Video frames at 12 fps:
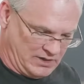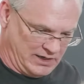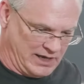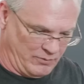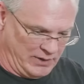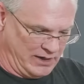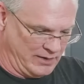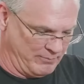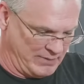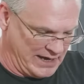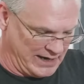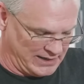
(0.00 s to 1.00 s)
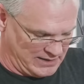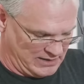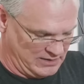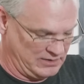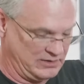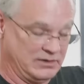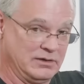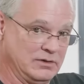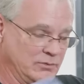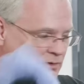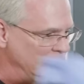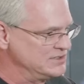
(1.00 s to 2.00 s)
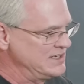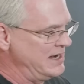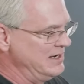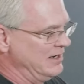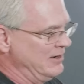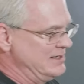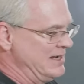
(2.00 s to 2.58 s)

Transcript: Now we come back with our secondary